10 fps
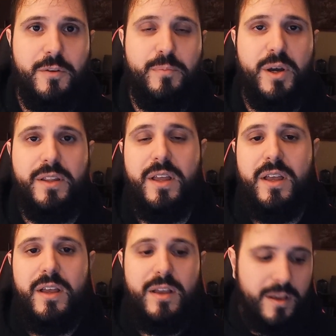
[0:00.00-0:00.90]
But
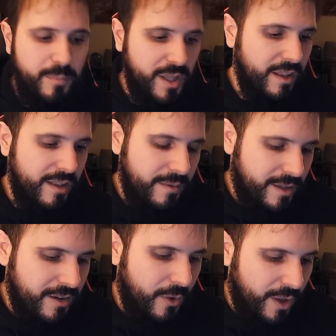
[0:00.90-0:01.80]

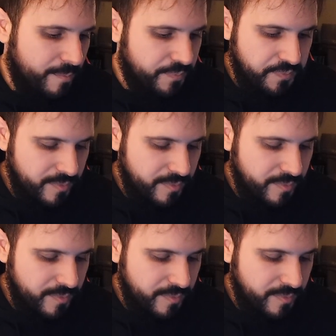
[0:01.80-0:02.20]
you know what?